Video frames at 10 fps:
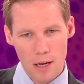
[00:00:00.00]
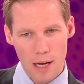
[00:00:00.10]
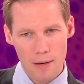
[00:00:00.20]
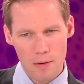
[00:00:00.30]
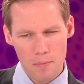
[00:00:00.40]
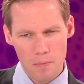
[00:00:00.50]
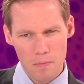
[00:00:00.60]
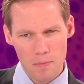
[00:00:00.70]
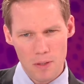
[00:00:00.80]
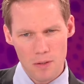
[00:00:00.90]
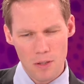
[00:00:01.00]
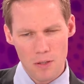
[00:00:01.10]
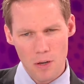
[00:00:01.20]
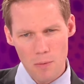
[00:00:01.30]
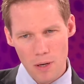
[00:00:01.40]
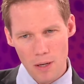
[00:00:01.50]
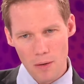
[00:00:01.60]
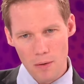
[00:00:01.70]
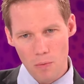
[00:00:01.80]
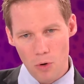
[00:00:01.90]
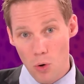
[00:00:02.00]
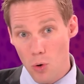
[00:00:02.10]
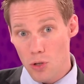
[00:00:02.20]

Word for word: And determining who